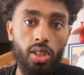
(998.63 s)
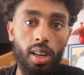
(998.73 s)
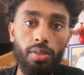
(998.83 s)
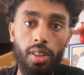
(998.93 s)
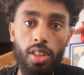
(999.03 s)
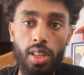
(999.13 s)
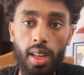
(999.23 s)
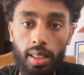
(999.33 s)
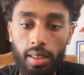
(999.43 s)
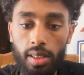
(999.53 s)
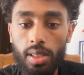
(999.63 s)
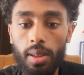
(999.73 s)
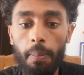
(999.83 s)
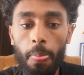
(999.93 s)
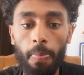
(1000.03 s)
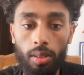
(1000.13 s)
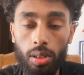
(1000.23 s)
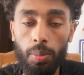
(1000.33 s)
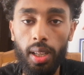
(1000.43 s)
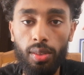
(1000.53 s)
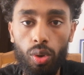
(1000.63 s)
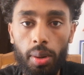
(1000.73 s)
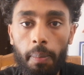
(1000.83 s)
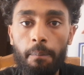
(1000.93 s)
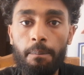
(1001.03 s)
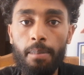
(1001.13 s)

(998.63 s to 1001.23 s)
chat functionalities on the platform,